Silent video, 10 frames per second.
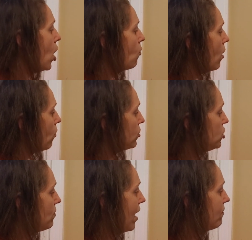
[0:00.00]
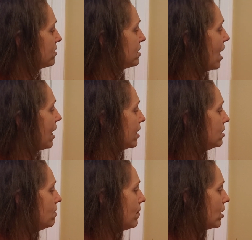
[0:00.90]
Well, when you have a tag in
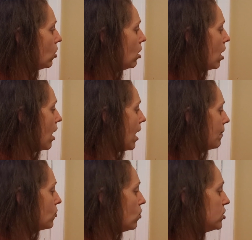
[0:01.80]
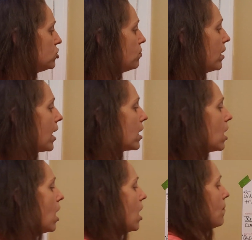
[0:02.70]
the middle, I'm going to put a
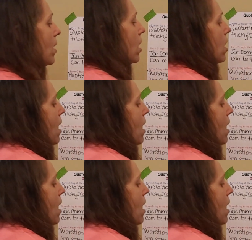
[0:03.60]
comma